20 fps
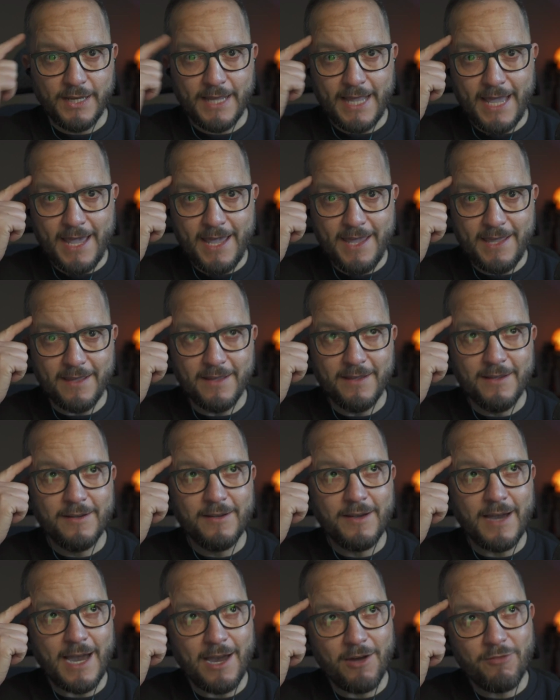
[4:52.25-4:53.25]
Hey,
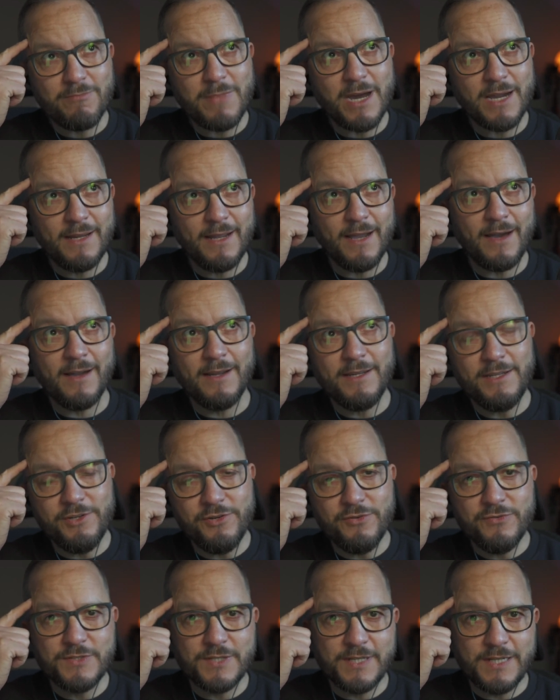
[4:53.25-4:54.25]
how might I
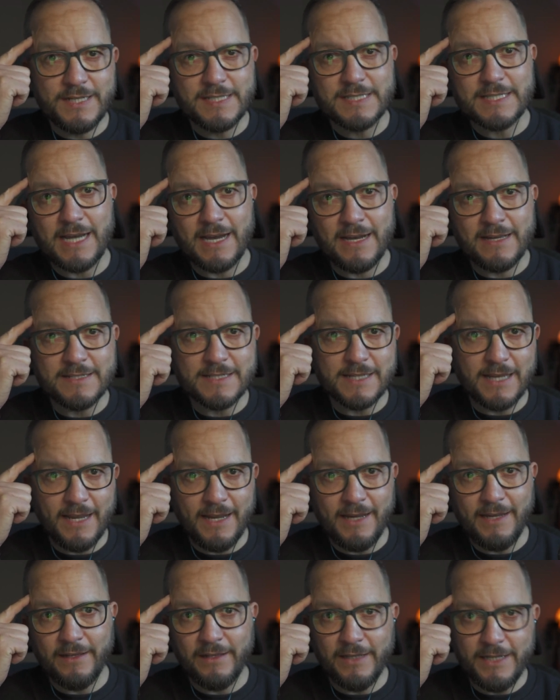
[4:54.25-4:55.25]
use this as
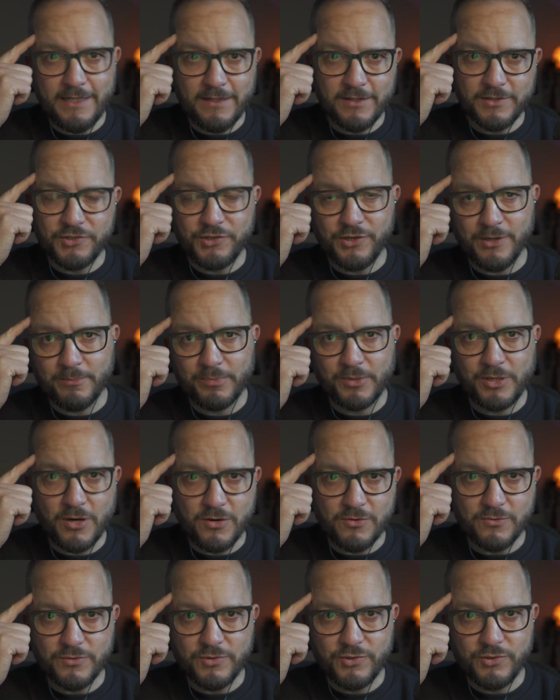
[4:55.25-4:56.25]
a leadership
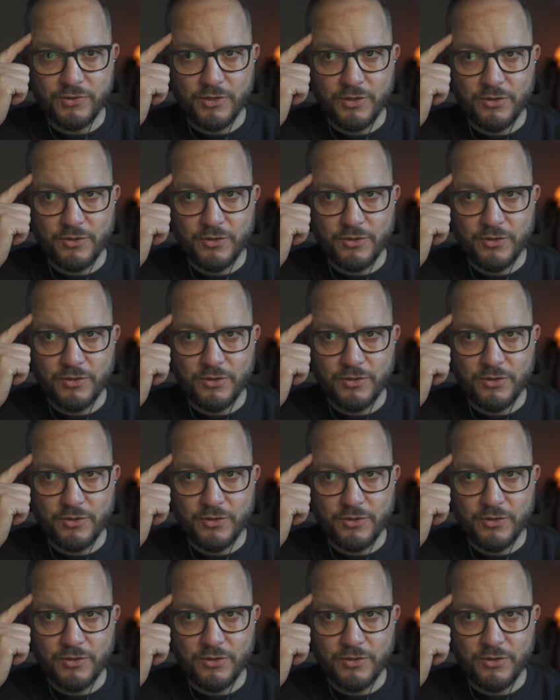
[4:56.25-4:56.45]
coach